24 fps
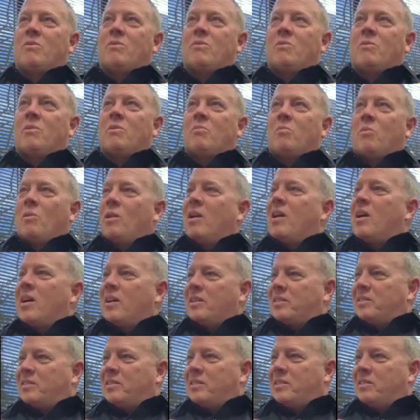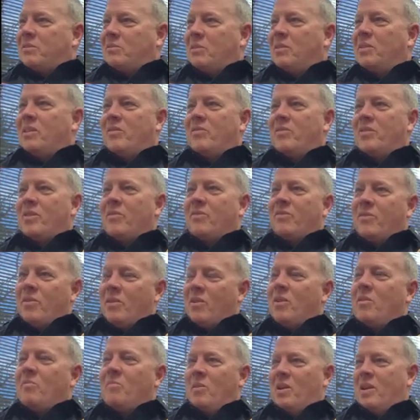we're blessed. We live yeah. in the
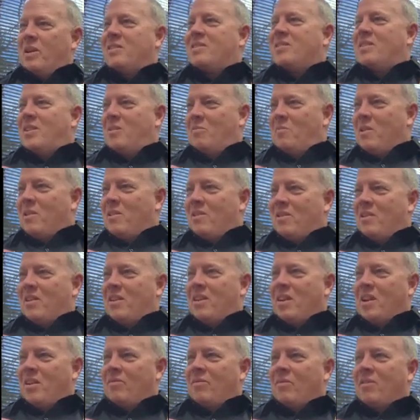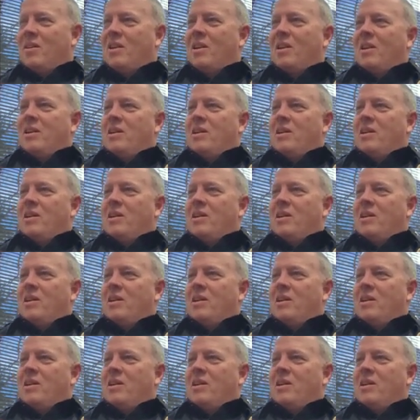very best community ever. Yeah.